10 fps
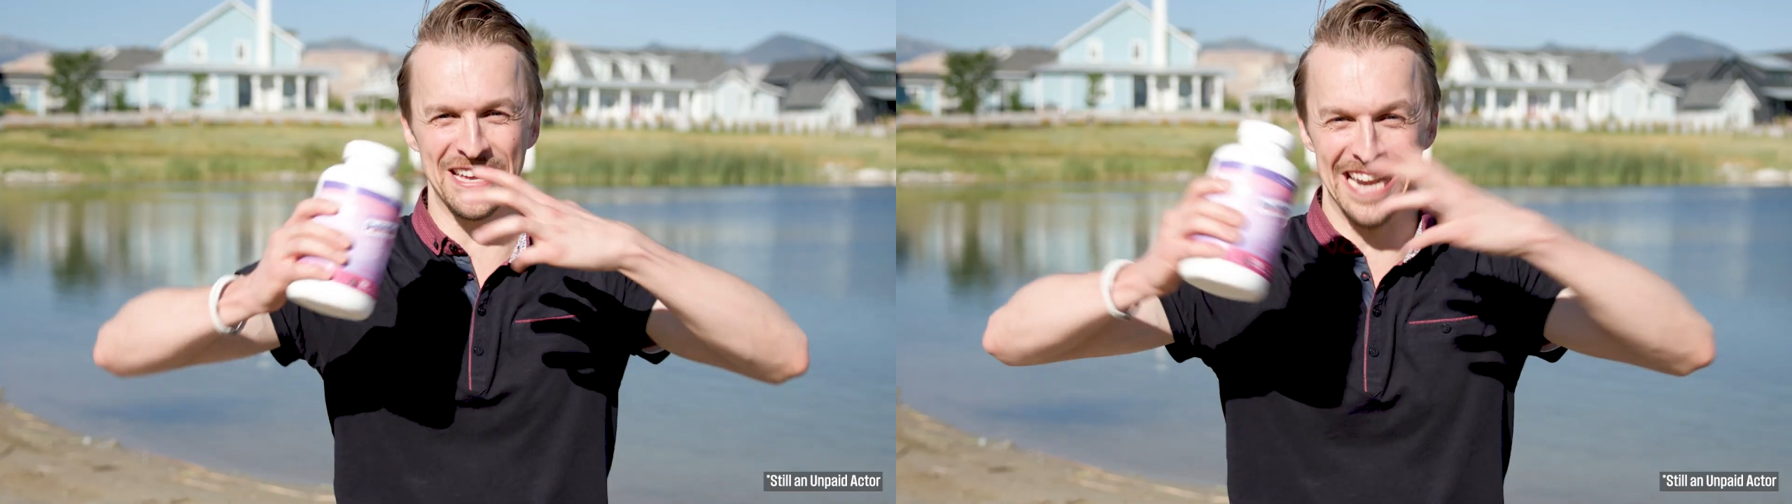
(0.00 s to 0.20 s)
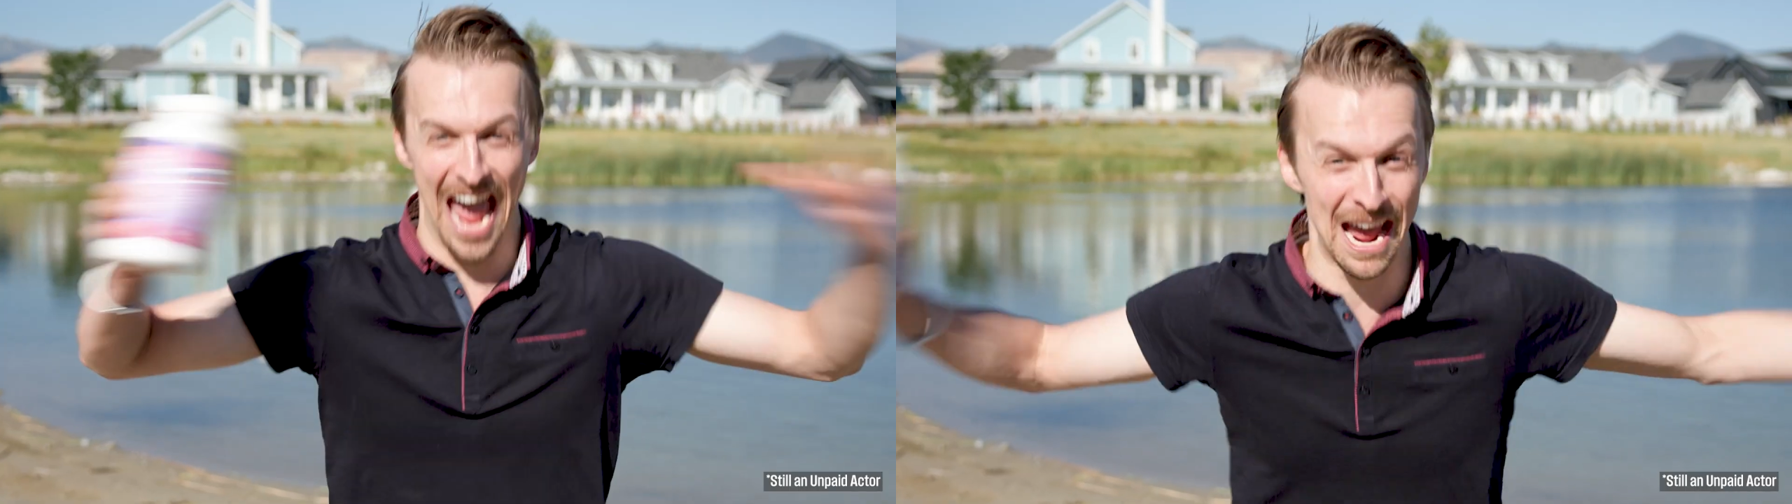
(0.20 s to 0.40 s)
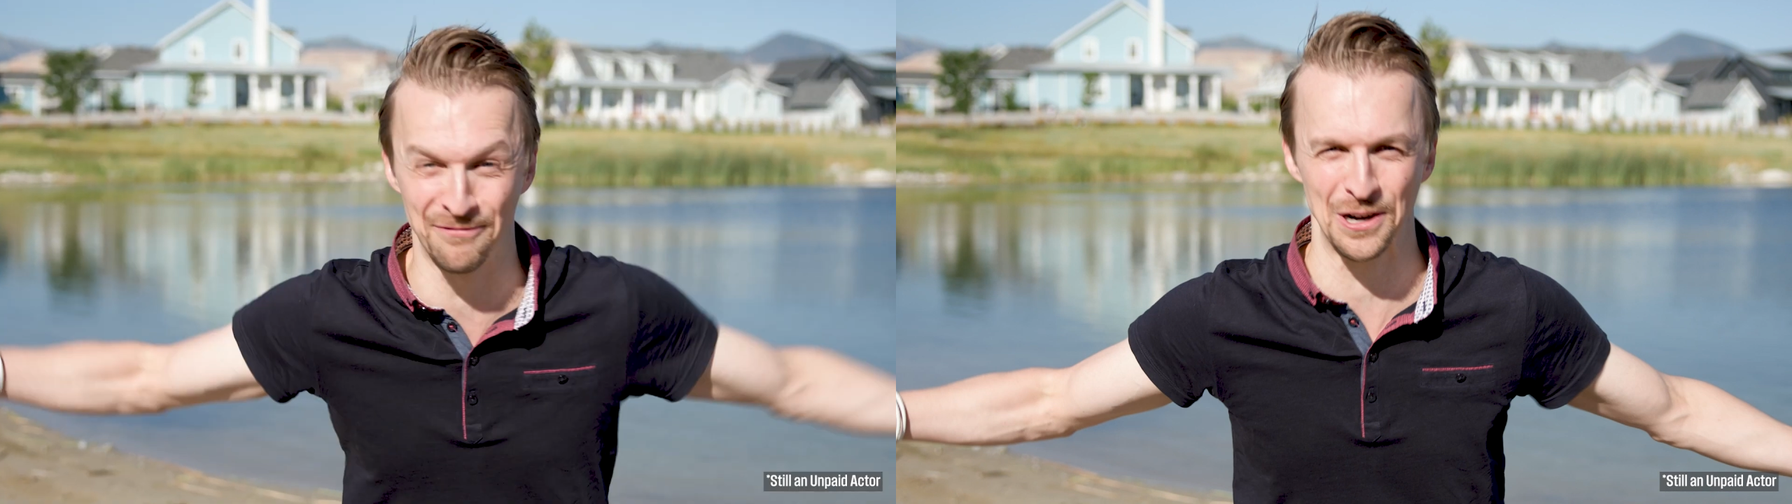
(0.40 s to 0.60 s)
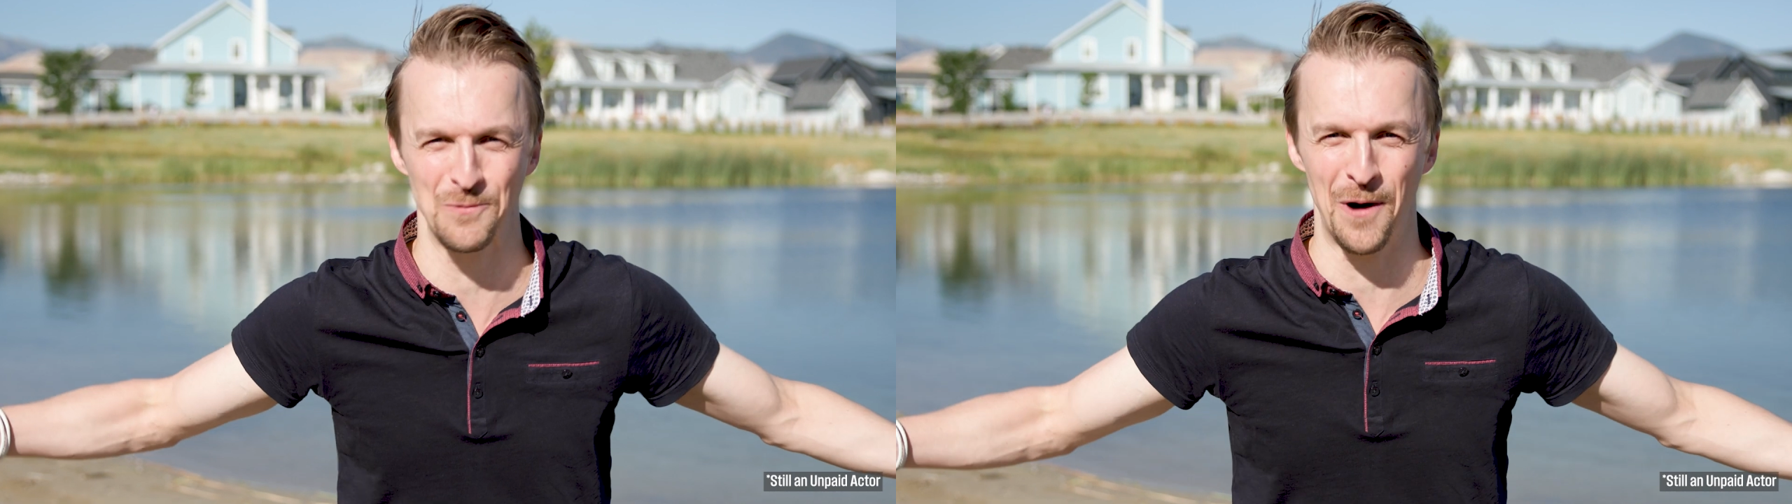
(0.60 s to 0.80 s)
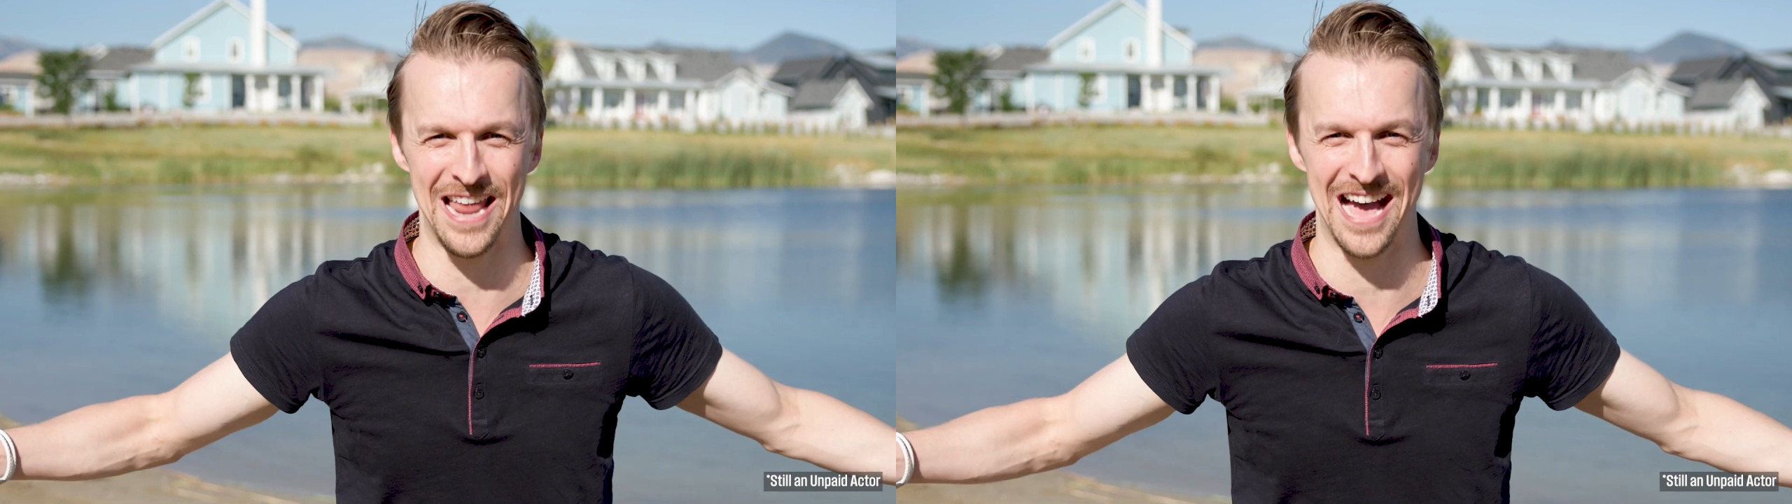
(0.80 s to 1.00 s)
than
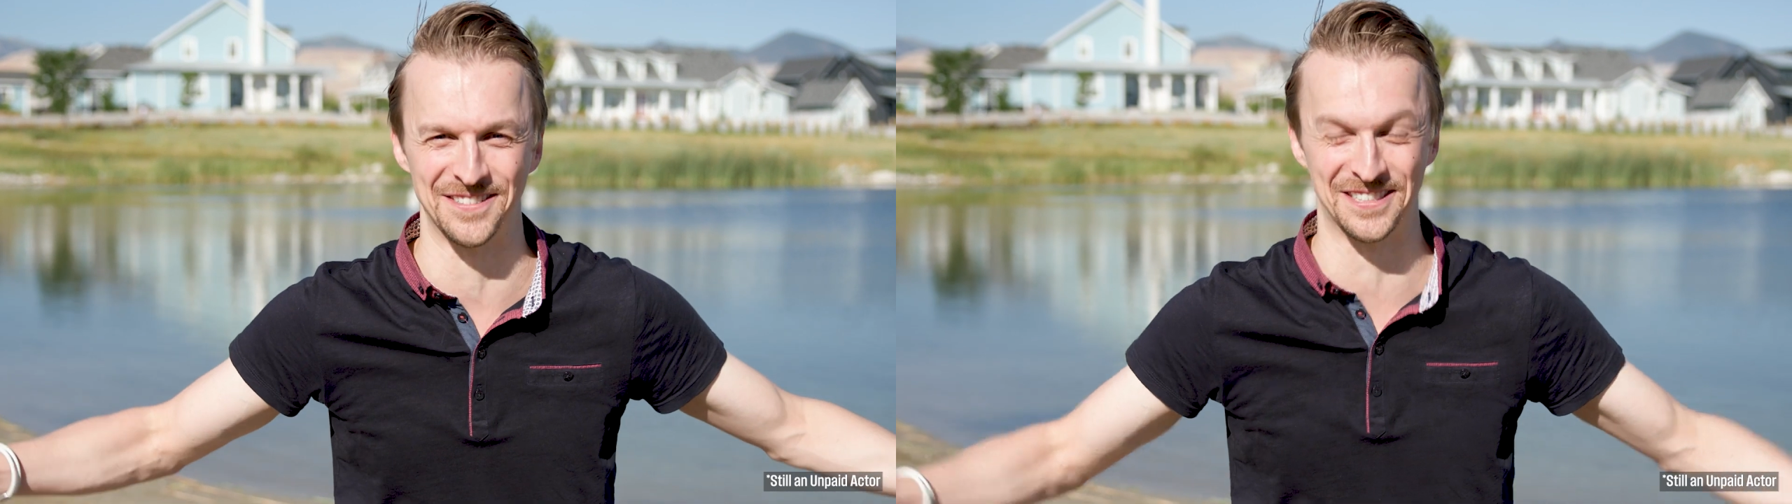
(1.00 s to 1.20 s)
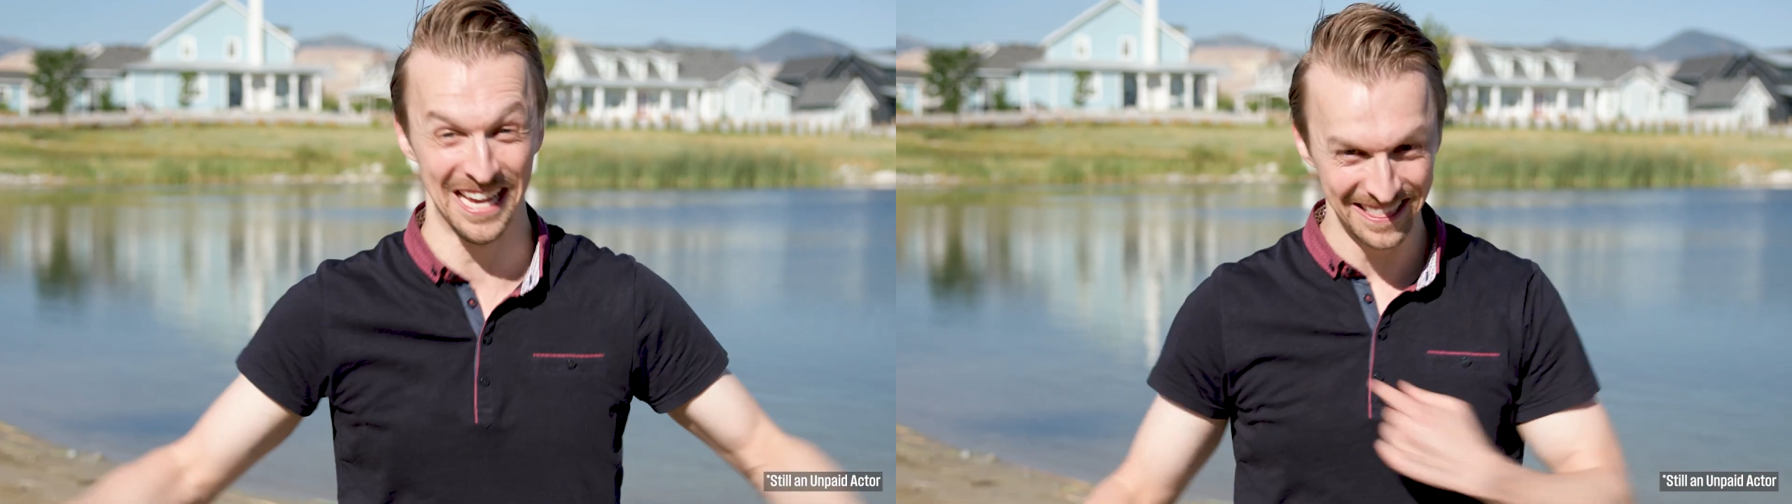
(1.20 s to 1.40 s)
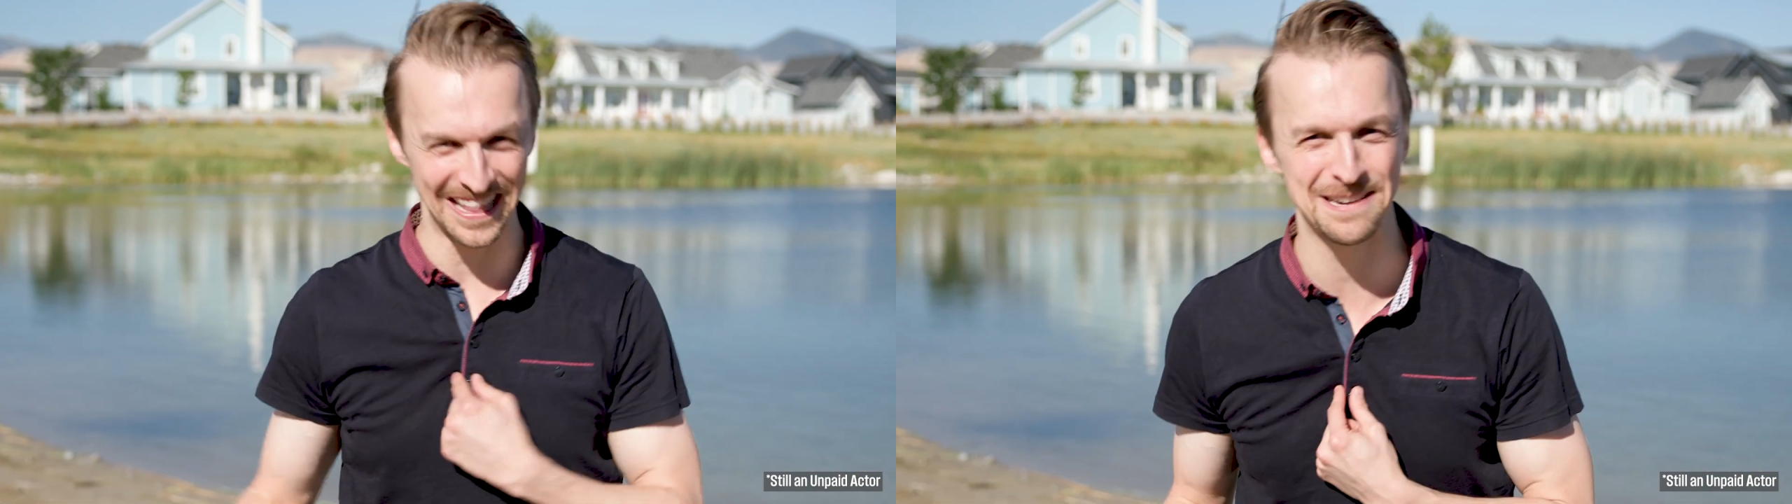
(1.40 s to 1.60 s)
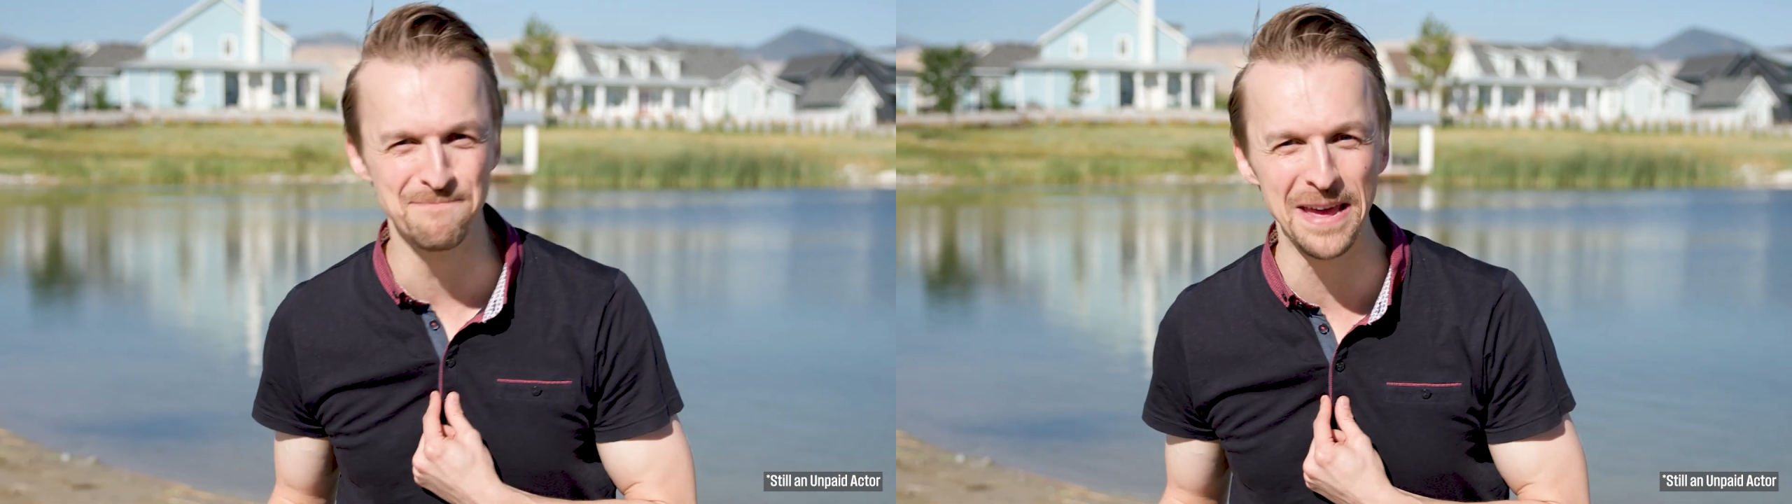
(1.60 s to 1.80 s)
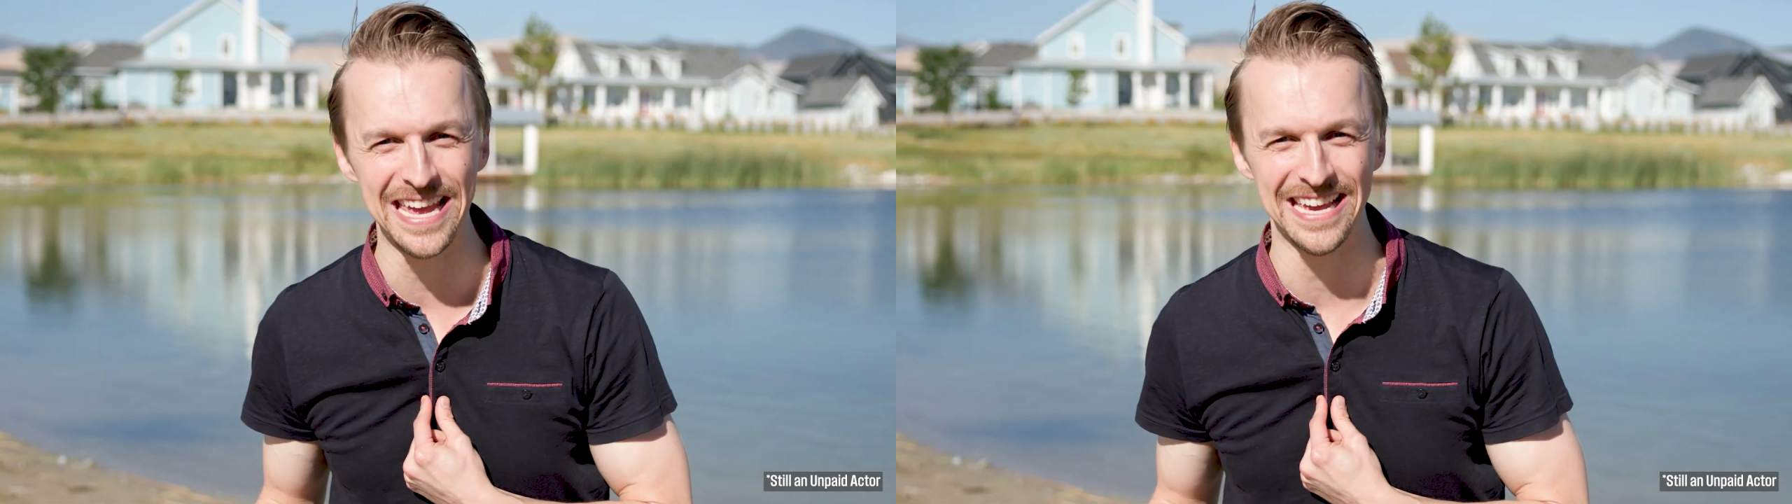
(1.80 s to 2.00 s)
everyone else, like
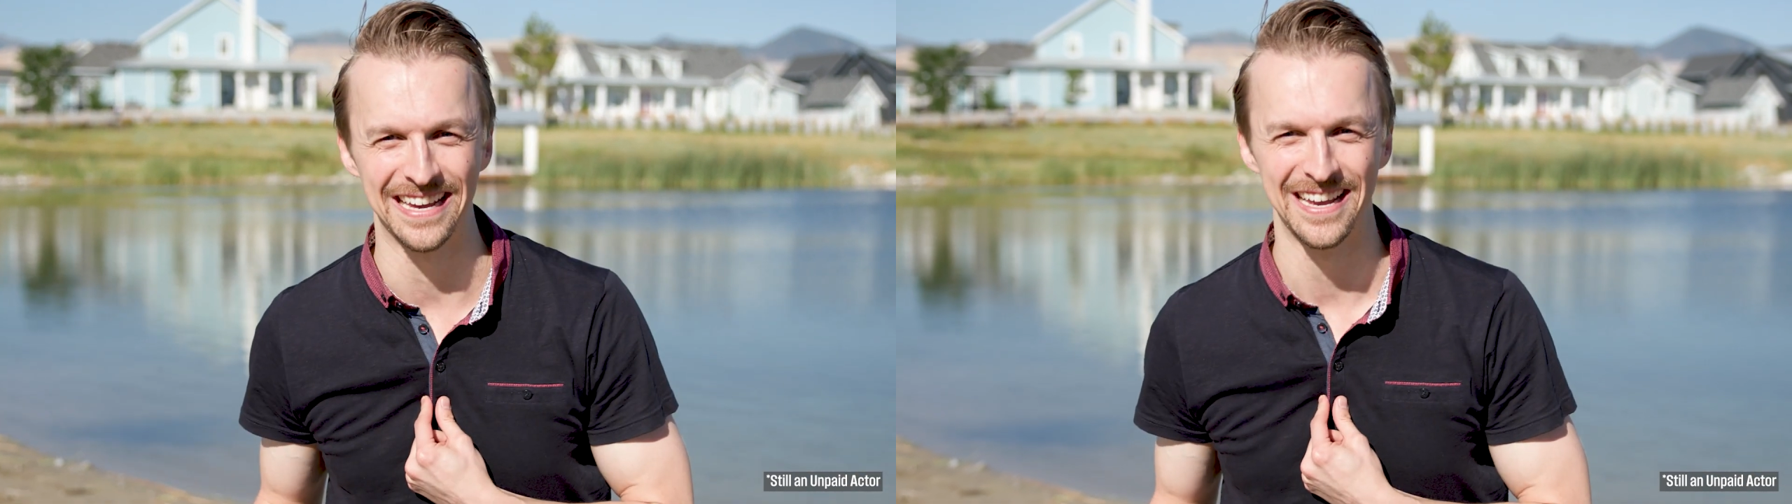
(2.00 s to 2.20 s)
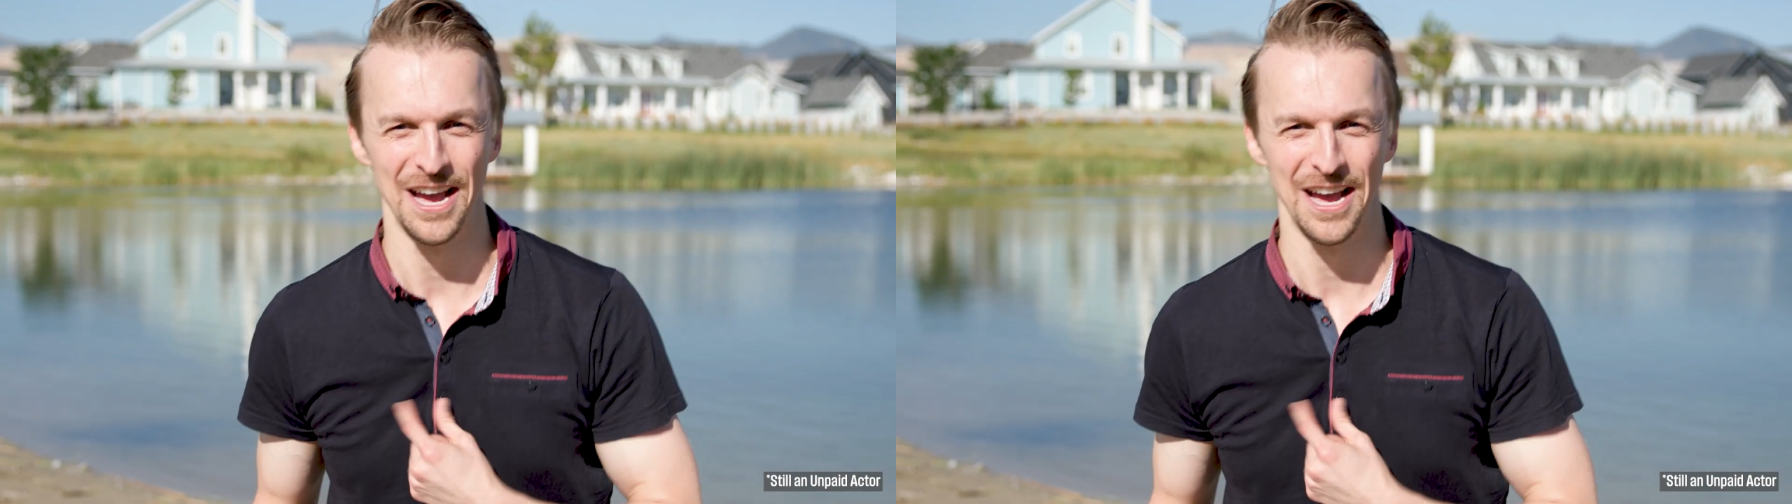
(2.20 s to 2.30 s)
me.